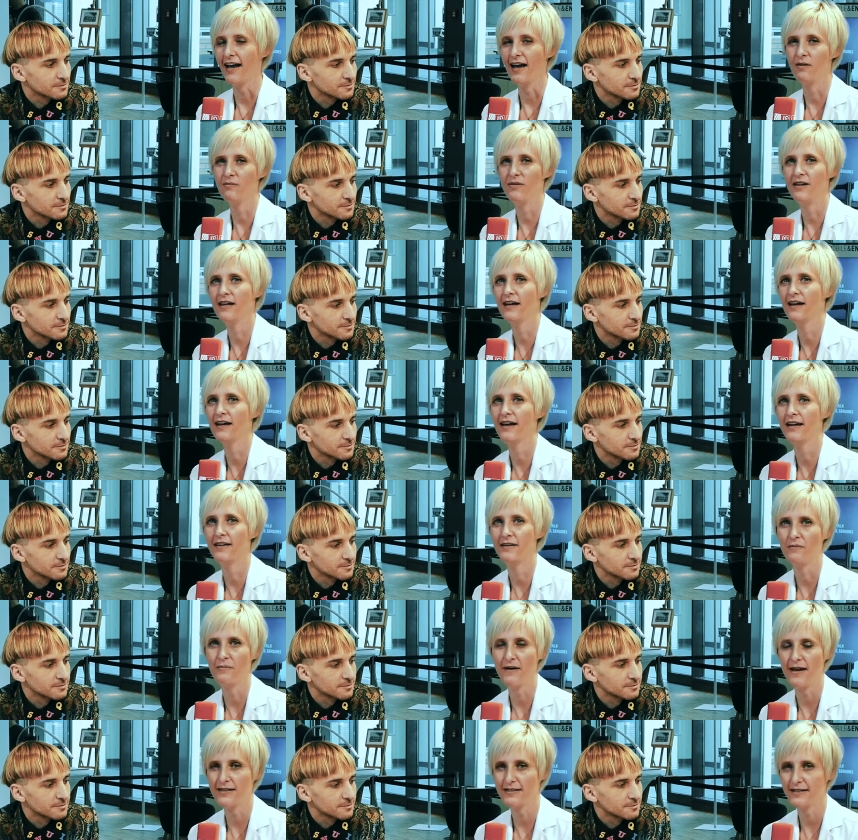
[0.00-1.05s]
Speaker 1: I'm here
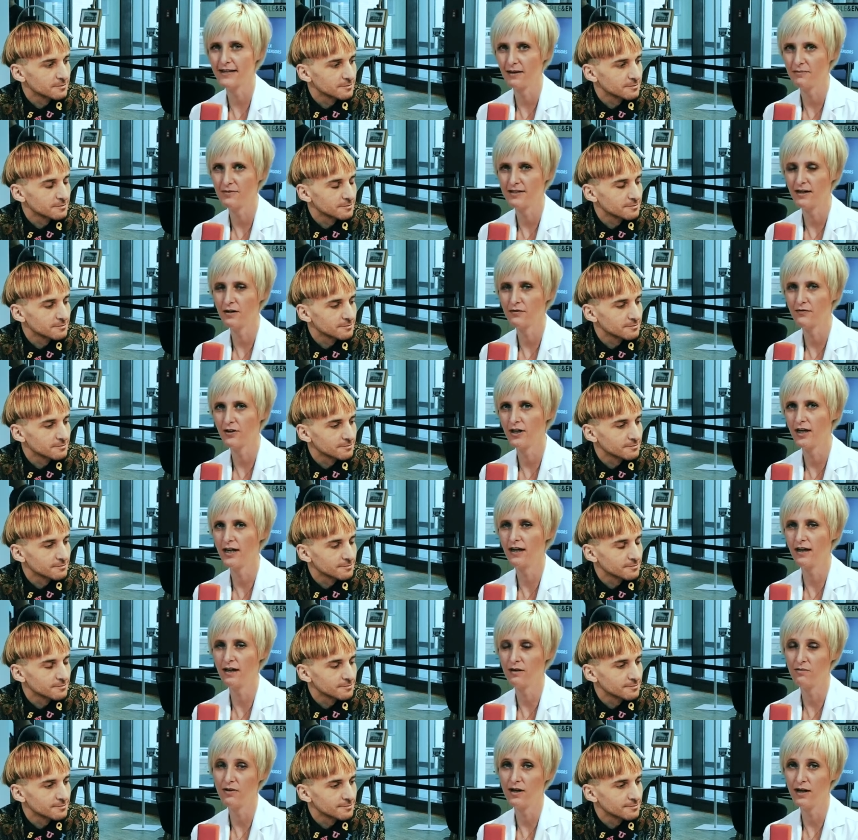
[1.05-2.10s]
at the Basecamp
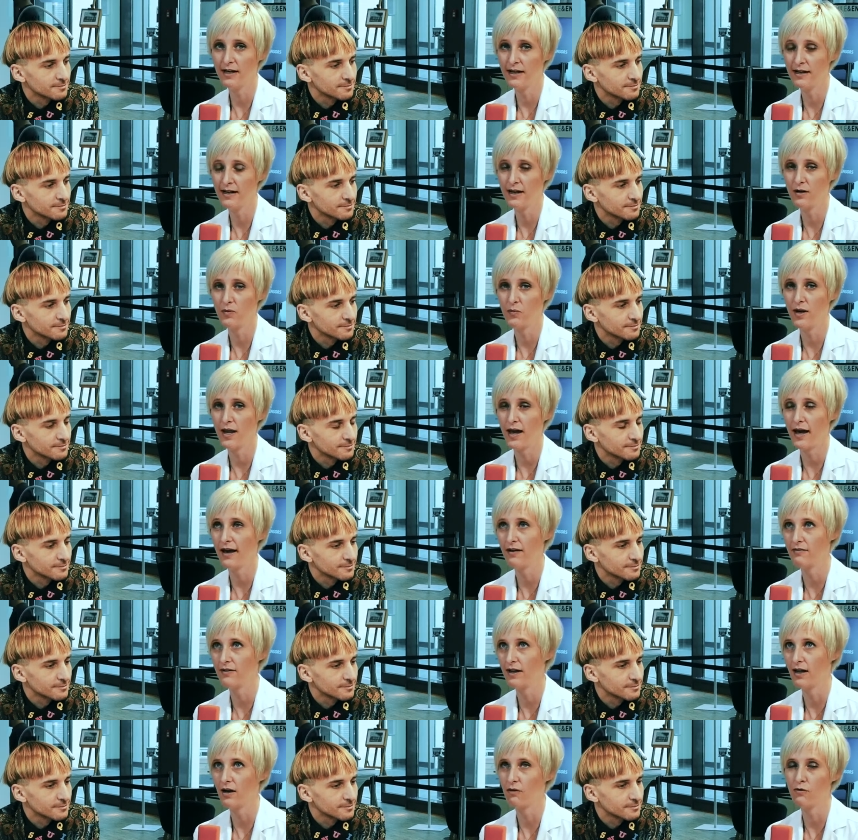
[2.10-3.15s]
Telefonica in Berlin and we are
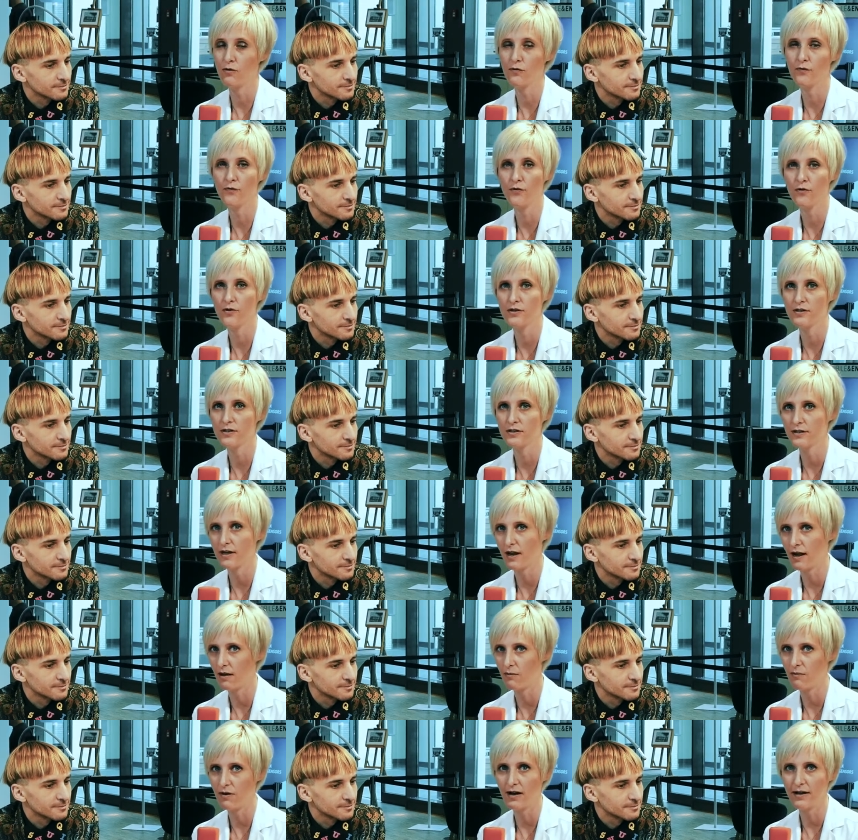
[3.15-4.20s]
having our first
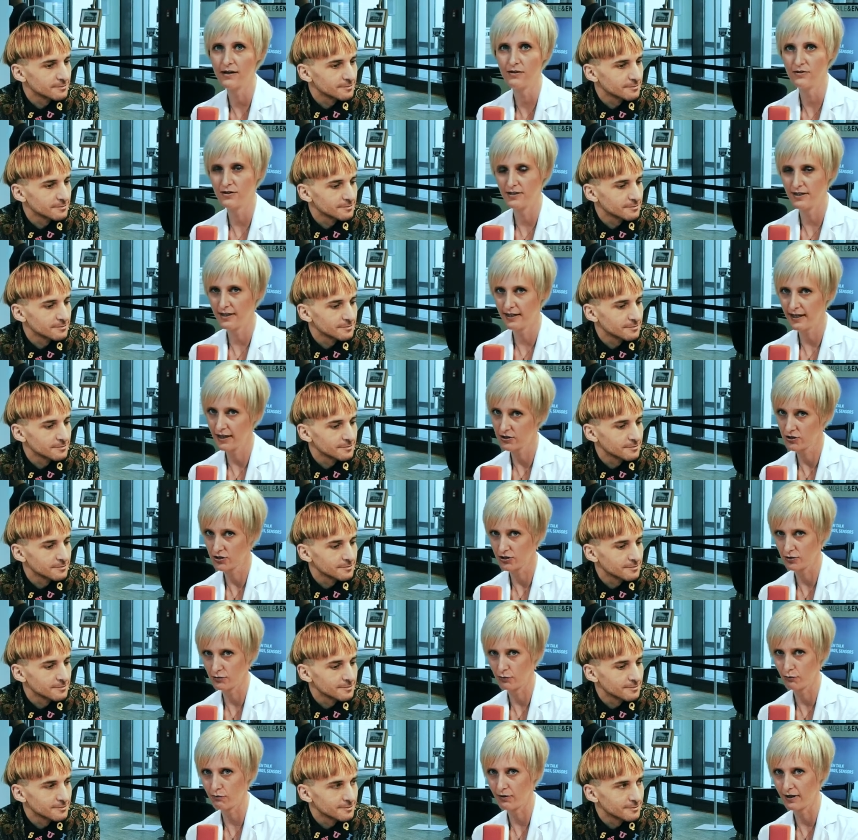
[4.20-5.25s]
um, IoT
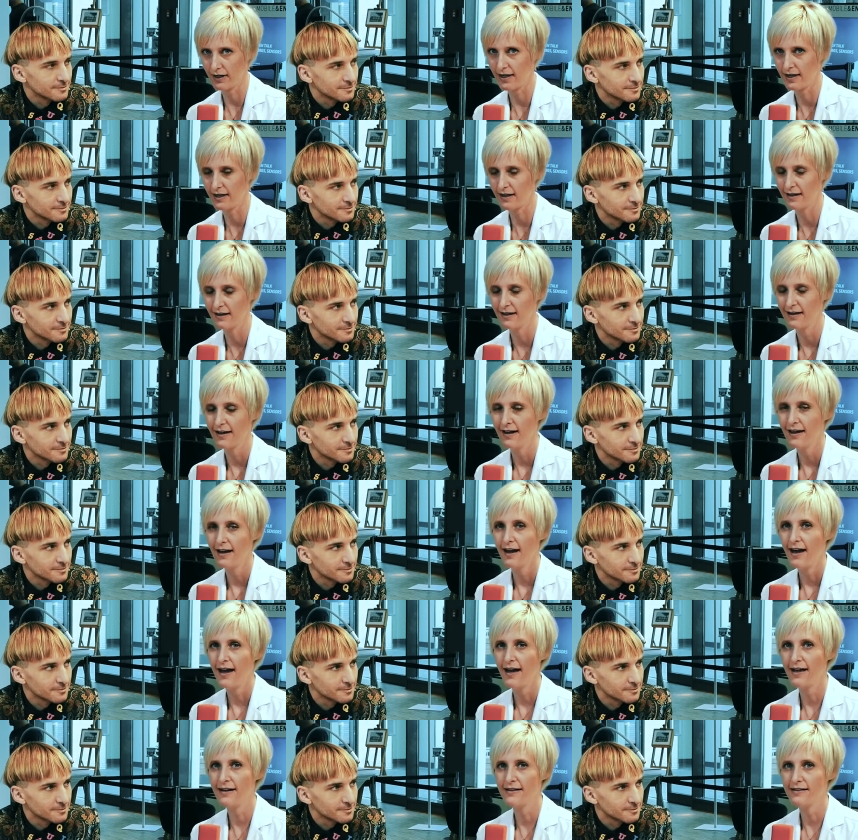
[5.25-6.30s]
kitchen talk here.
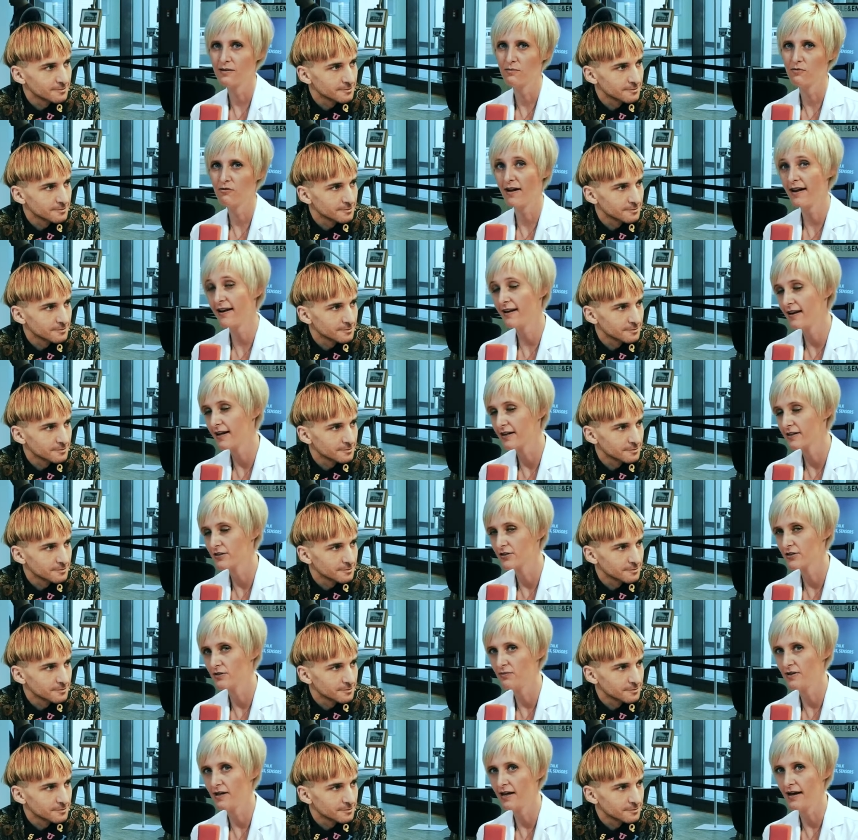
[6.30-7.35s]
And um, right
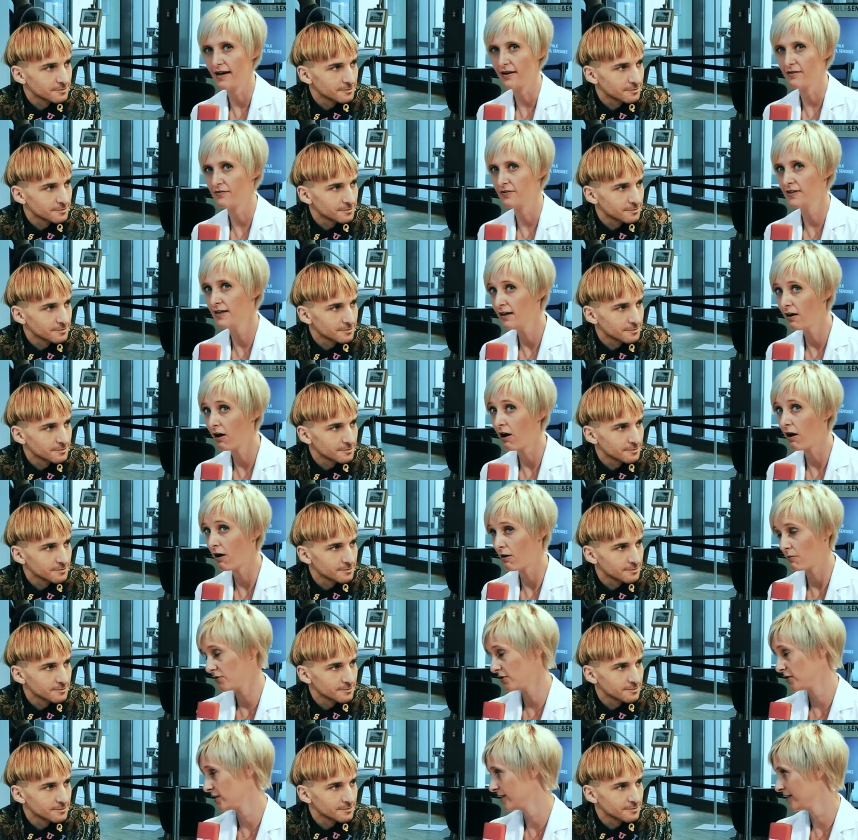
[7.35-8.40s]
next to me I have Neil
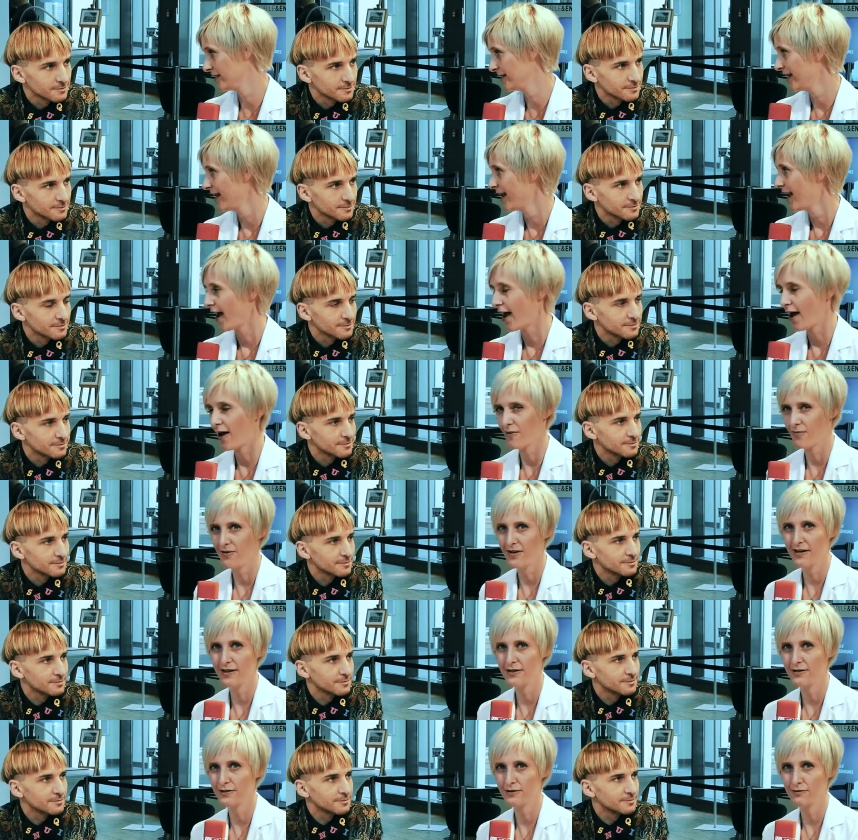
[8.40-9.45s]
Harbisson. Um,
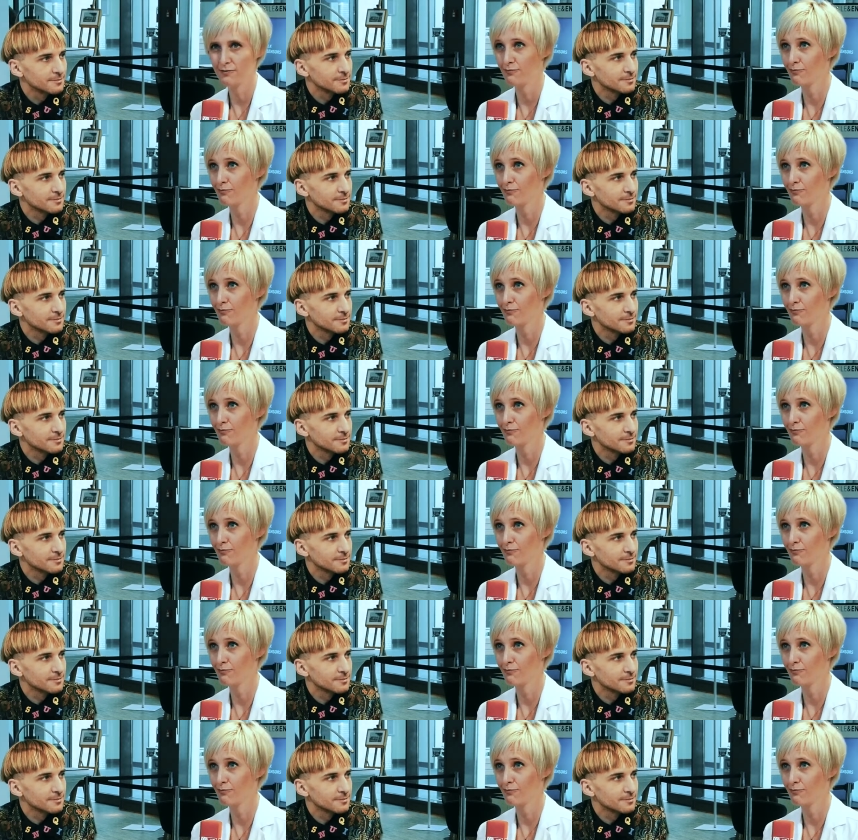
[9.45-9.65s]
he is